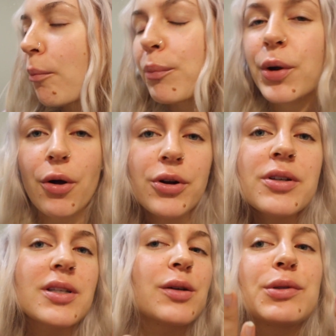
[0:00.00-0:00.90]
But
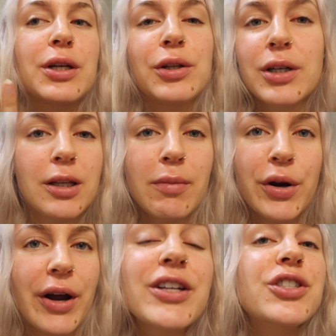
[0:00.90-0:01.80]
honestly, when I look in the
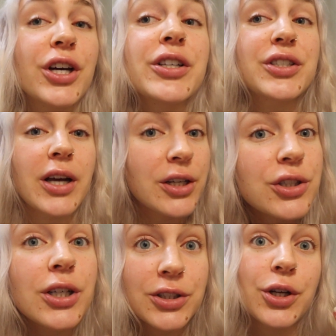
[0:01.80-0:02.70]
mirror, I just
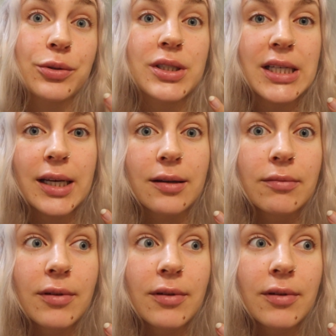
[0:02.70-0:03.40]
don't see it.